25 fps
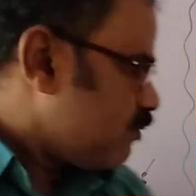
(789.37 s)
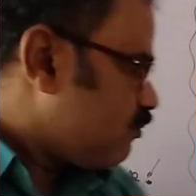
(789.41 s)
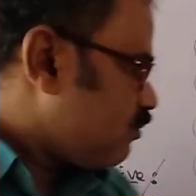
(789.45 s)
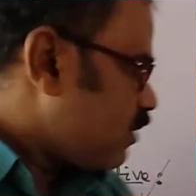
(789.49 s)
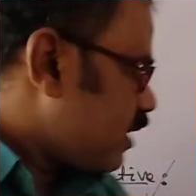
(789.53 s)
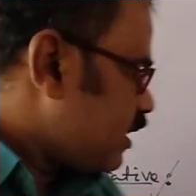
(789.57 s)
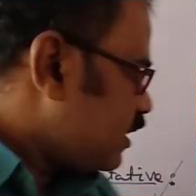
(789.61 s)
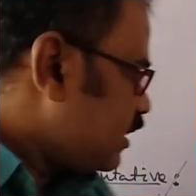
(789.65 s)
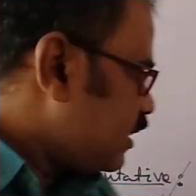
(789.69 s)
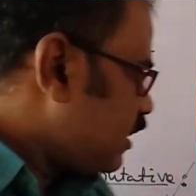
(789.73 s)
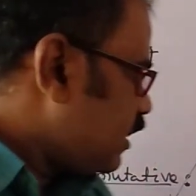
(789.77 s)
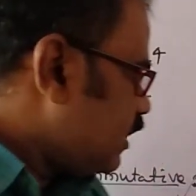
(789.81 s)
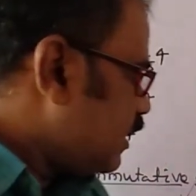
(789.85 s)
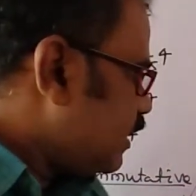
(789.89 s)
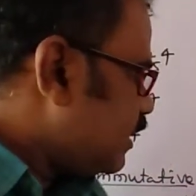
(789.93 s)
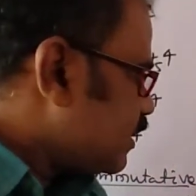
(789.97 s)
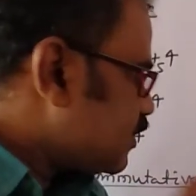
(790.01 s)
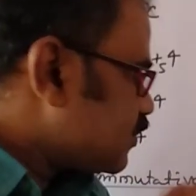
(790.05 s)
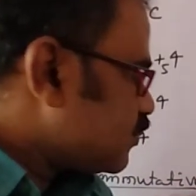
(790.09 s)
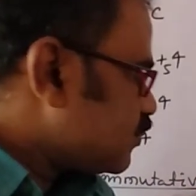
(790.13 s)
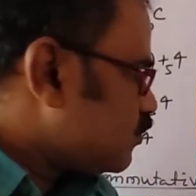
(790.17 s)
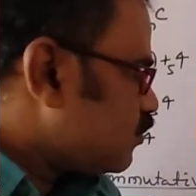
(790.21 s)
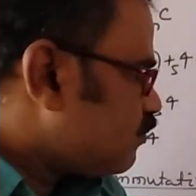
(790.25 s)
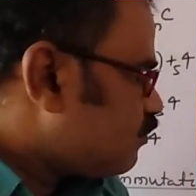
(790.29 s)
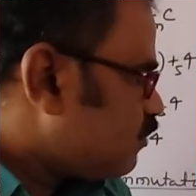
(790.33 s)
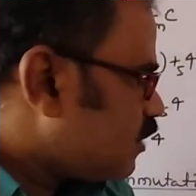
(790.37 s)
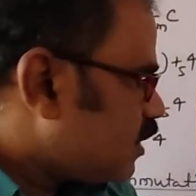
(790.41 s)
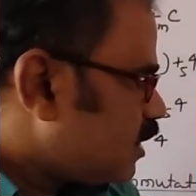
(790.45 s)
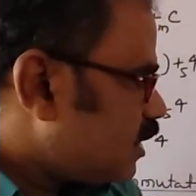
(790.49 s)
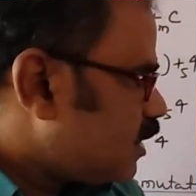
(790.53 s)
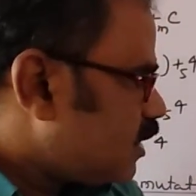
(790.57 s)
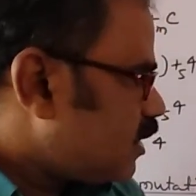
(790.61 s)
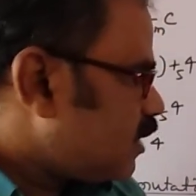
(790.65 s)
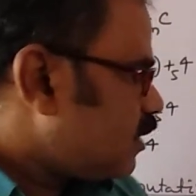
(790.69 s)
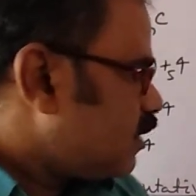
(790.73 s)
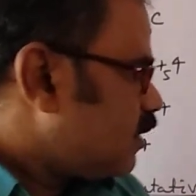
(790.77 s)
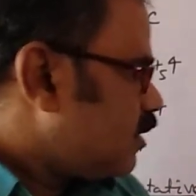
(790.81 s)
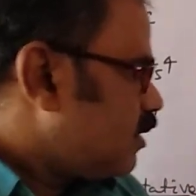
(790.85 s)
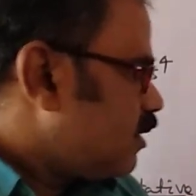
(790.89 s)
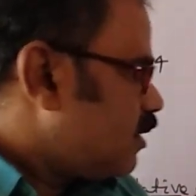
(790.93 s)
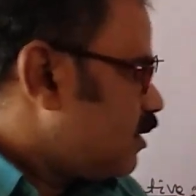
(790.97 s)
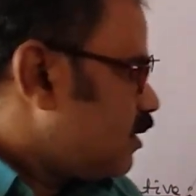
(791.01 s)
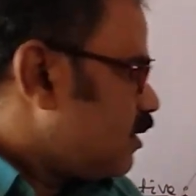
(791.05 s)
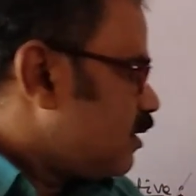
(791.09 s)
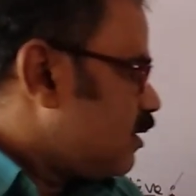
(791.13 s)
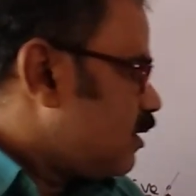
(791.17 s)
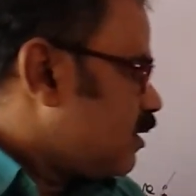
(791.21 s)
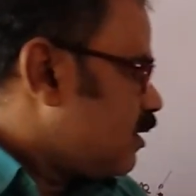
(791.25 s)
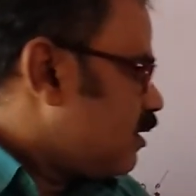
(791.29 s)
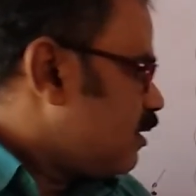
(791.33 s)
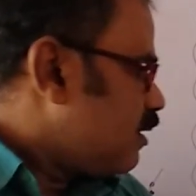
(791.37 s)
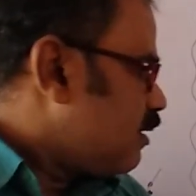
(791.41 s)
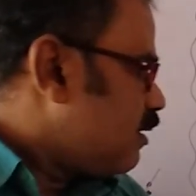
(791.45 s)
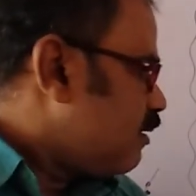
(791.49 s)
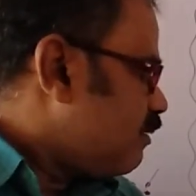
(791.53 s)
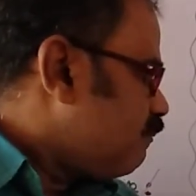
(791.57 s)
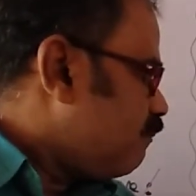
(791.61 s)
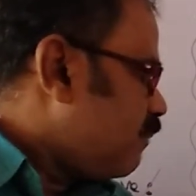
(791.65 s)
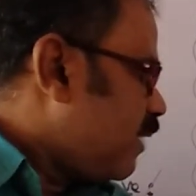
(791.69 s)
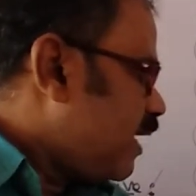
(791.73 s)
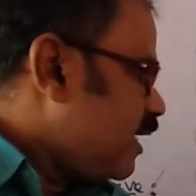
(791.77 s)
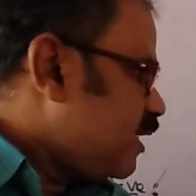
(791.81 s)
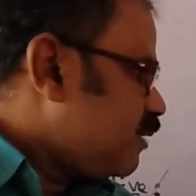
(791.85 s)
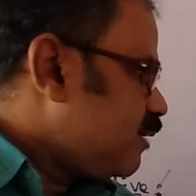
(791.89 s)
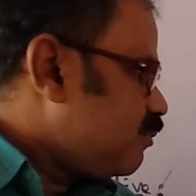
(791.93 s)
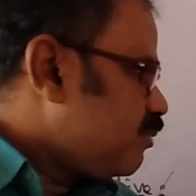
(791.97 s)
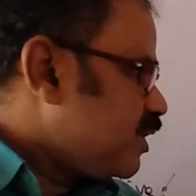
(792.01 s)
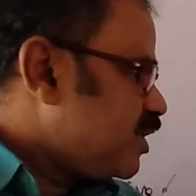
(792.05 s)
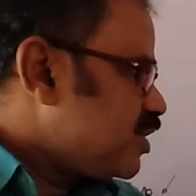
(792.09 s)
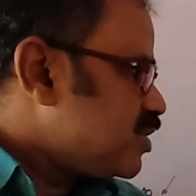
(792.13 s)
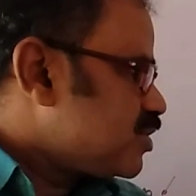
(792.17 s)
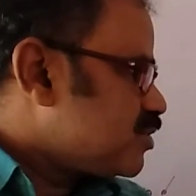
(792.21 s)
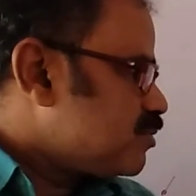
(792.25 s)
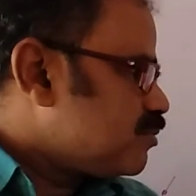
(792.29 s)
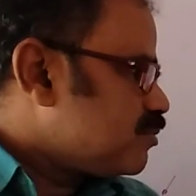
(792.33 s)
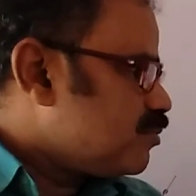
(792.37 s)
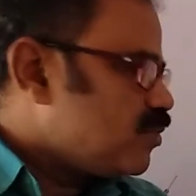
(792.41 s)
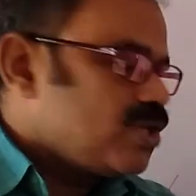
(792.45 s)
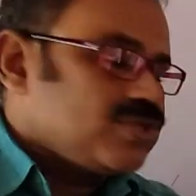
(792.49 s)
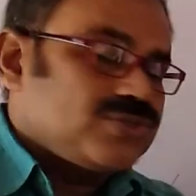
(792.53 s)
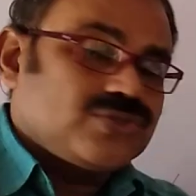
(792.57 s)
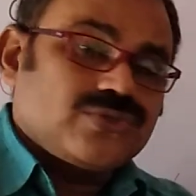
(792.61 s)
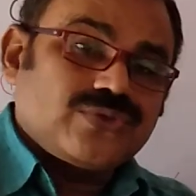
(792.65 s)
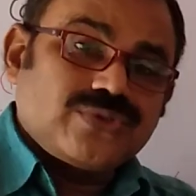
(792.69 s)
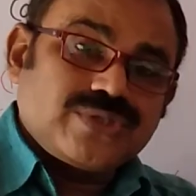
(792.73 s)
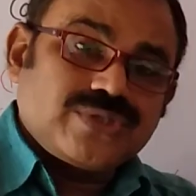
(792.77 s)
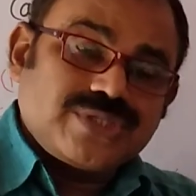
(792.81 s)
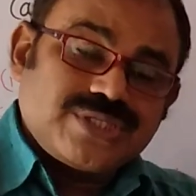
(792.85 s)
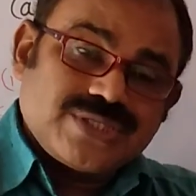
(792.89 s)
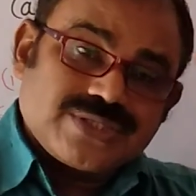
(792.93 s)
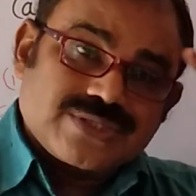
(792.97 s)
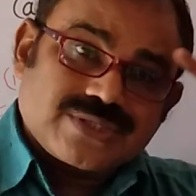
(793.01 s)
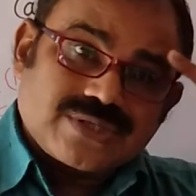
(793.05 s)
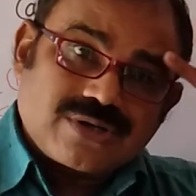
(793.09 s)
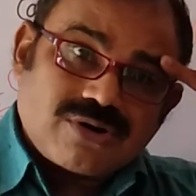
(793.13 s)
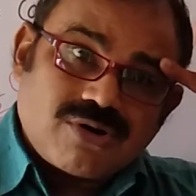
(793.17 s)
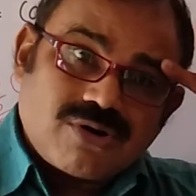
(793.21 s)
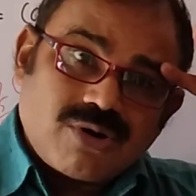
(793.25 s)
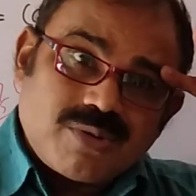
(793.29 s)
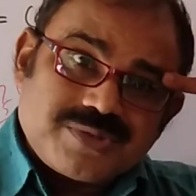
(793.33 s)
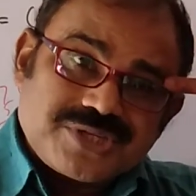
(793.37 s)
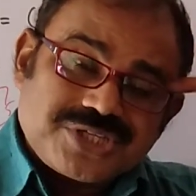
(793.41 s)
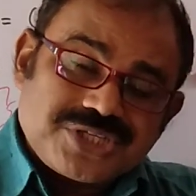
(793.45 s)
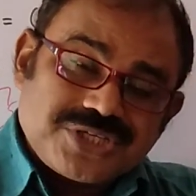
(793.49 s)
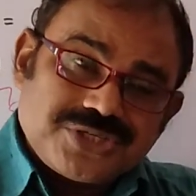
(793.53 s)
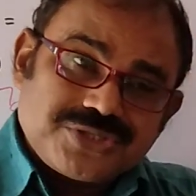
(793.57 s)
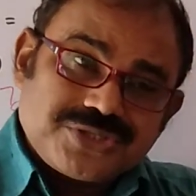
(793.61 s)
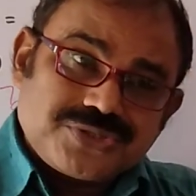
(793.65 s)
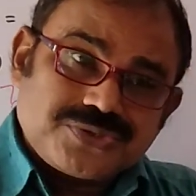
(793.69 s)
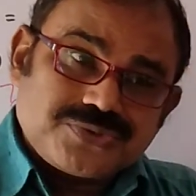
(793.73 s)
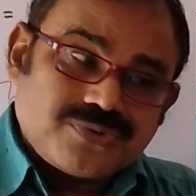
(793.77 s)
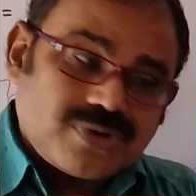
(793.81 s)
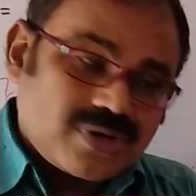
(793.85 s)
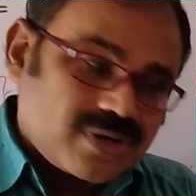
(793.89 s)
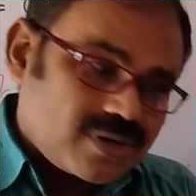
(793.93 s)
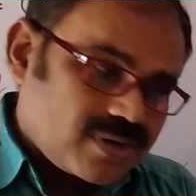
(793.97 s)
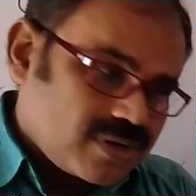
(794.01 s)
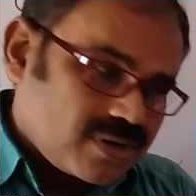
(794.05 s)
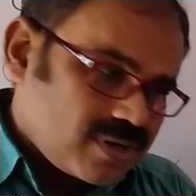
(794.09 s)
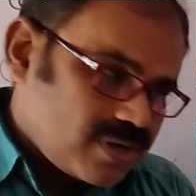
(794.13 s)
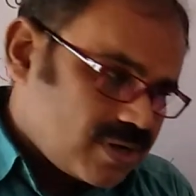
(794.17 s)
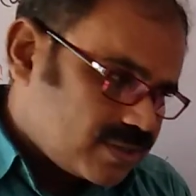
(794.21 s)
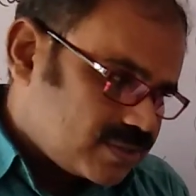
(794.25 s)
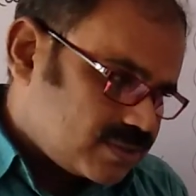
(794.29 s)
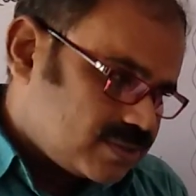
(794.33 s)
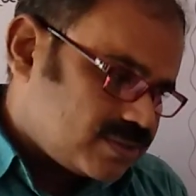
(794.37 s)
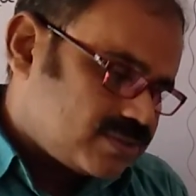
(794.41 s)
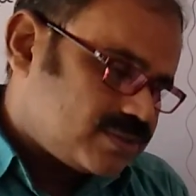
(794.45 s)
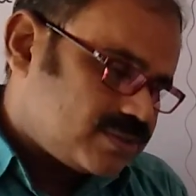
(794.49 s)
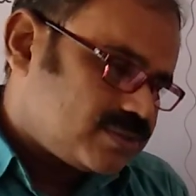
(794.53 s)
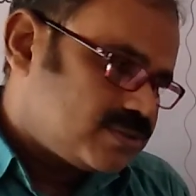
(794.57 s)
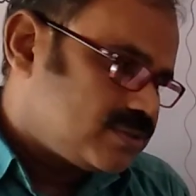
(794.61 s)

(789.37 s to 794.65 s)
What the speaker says: Finally, let us go for multiplication modulo is commutative or not.